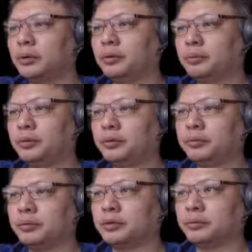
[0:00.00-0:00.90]
With p3
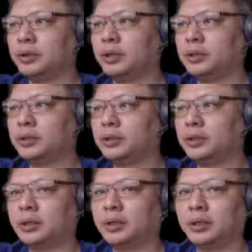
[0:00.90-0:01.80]
plus 1,
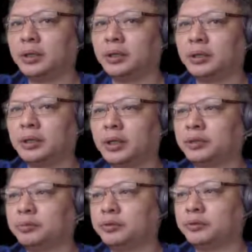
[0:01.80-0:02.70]
the
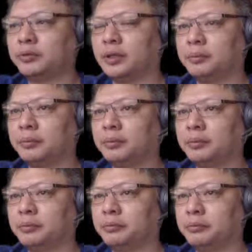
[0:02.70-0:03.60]
next move that
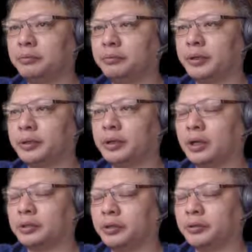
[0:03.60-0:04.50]

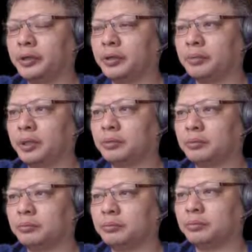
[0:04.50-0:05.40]
black
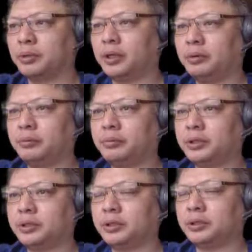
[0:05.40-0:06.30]
could play would be
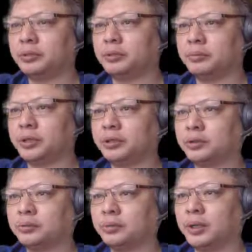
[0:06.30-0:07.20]
c2
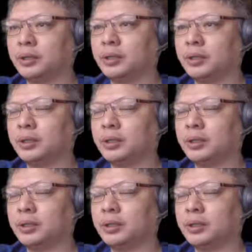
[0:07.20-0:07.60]
minus 1.